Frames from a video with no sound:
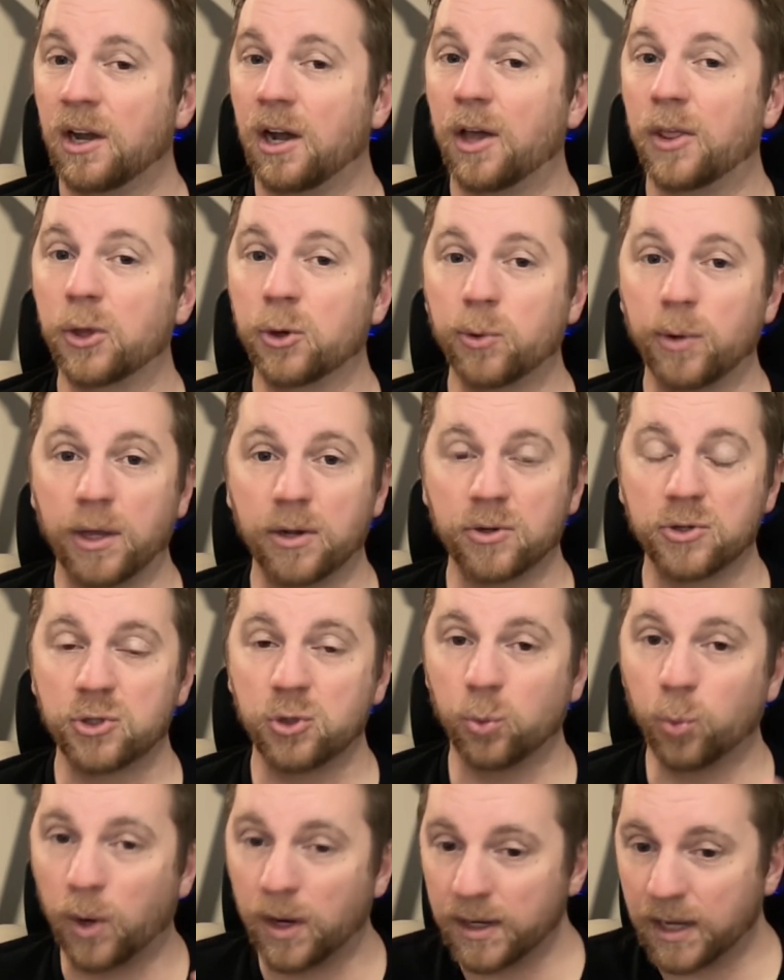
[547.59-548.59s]
Other creators
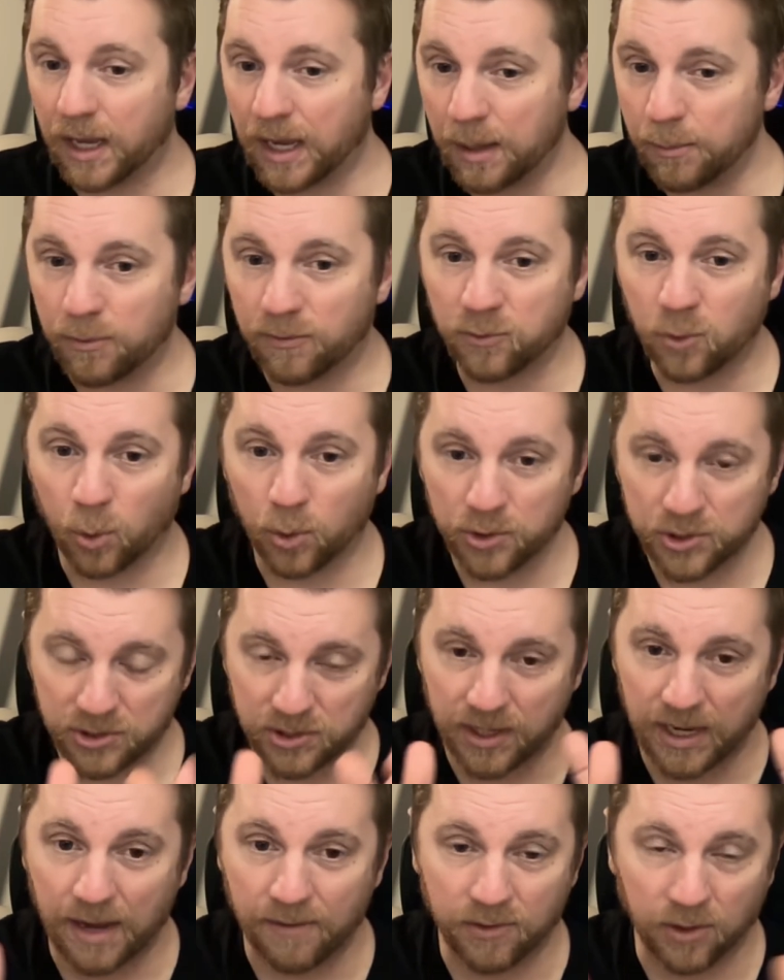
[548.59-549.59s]
do one game, of course
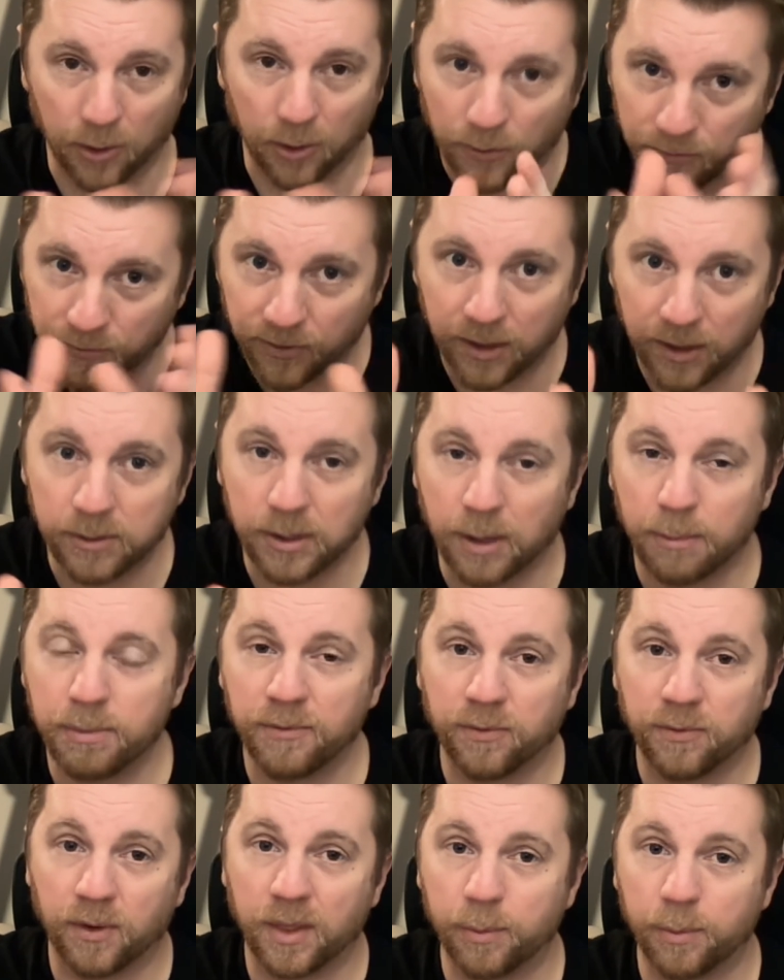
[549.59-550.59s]
they have it all framed up
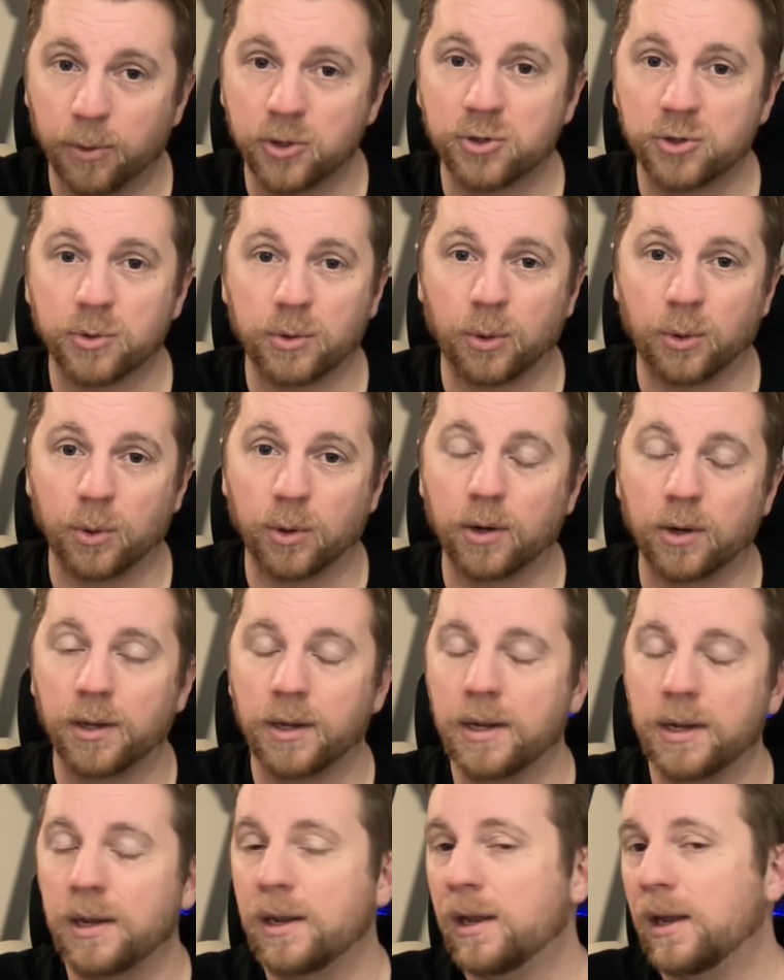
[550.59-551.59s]
before they push
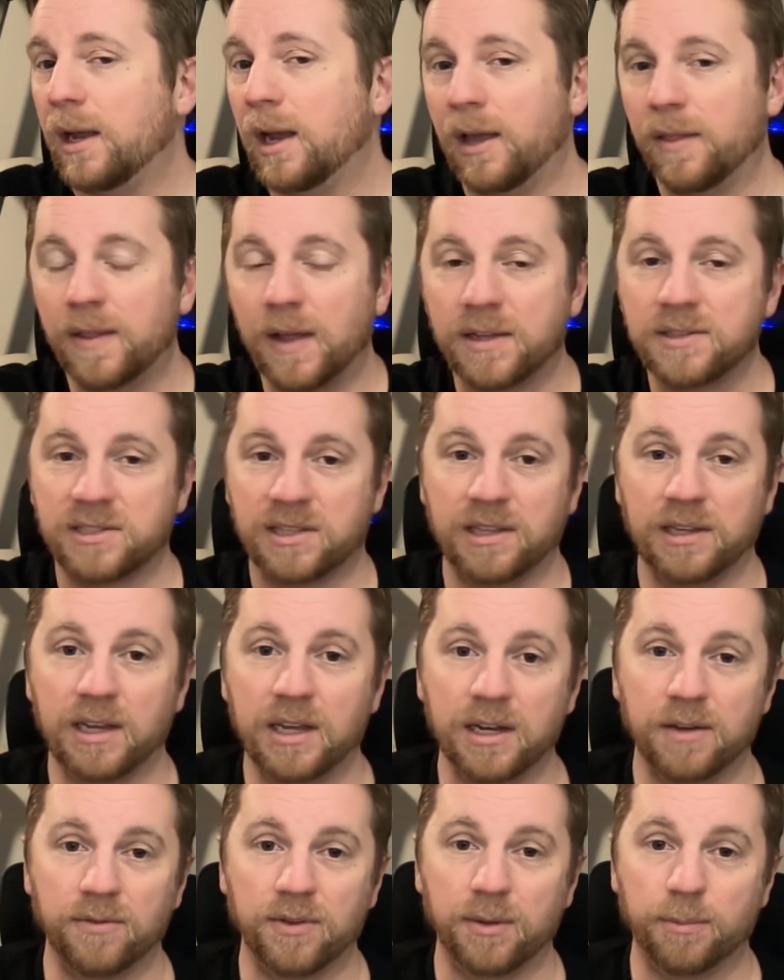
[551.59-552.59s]
record, and that's the
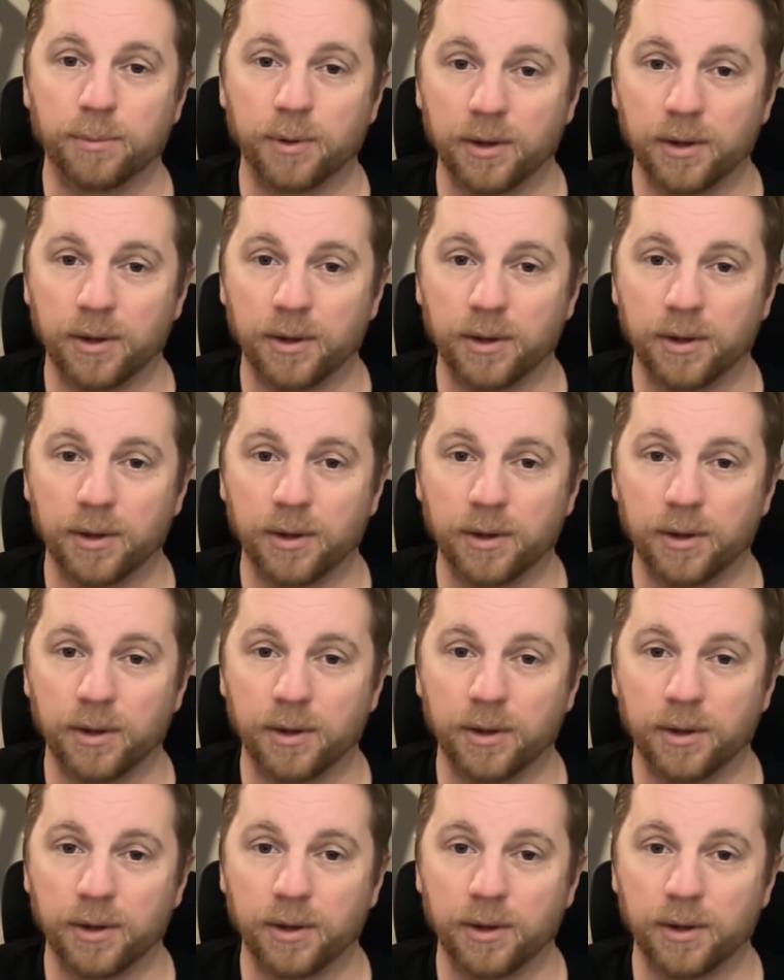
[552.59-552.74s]
end of it.